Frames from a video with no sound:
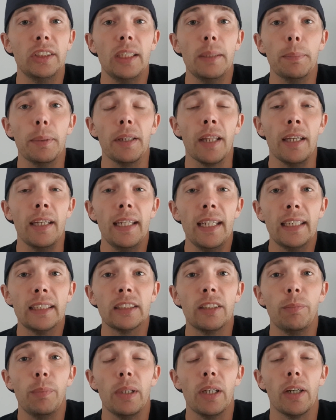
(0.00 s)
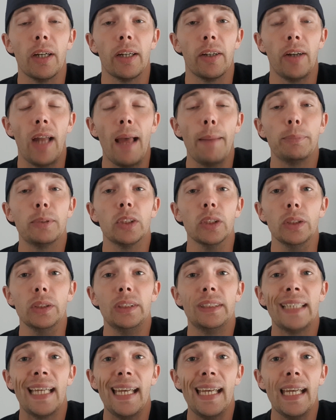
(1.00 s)
year, but the Knicks have been on an absolute
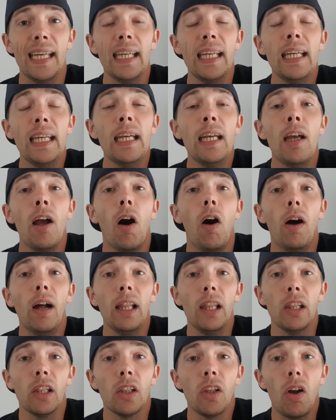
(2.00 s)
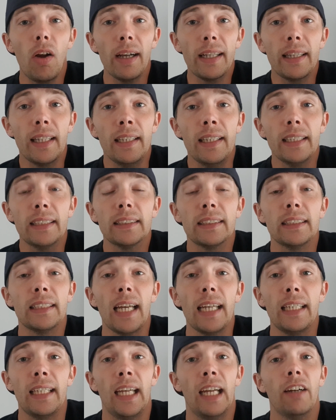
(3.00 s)
tear. I like the Knicks to
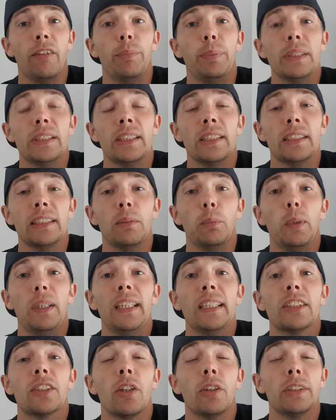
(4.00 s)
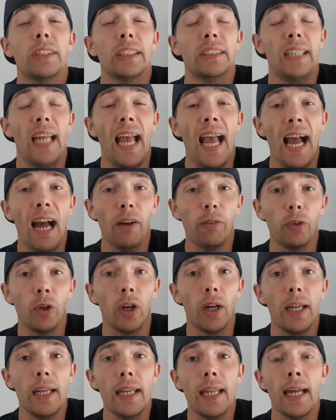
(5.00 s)
take care of business and win this contest
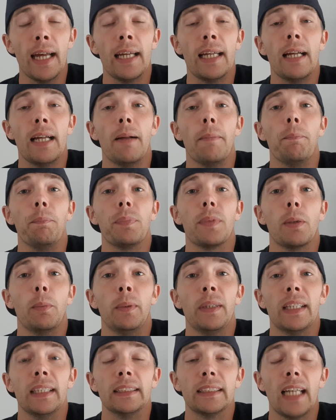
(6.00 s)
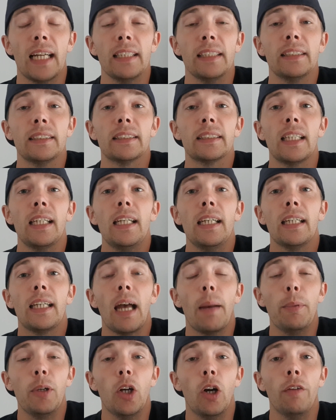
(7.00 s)
outright, with the Suns
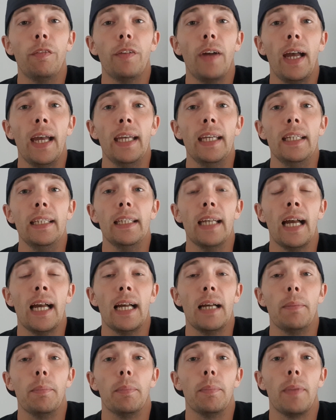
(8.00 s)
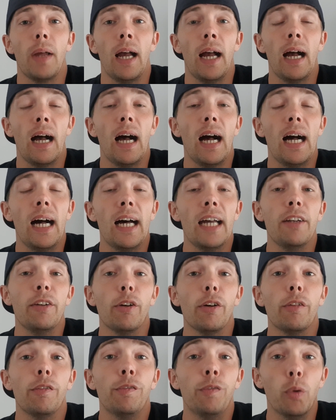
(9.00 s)
coming off a
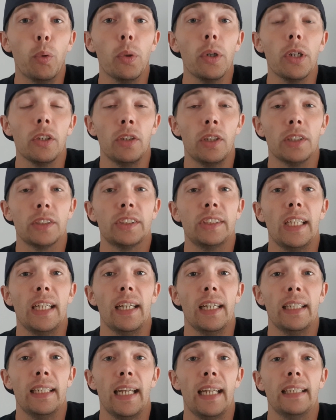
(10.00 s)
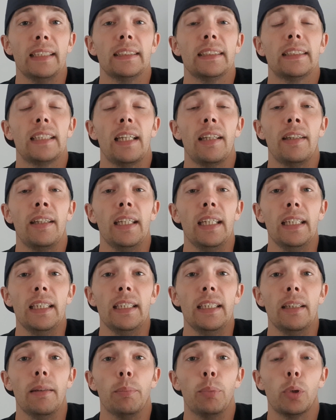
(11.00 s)
hard-fought loss there against
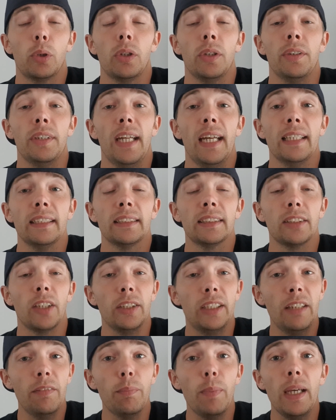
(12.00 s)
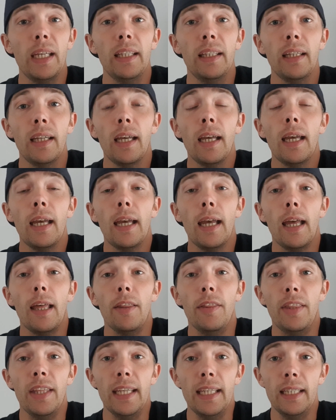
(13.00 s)
the Brooklyn Nets. So give me
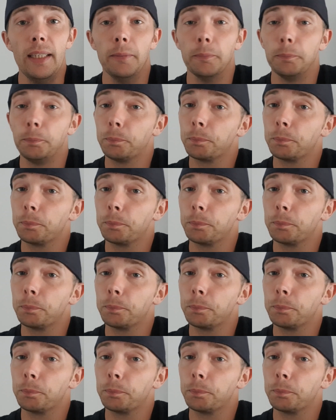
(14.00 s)
the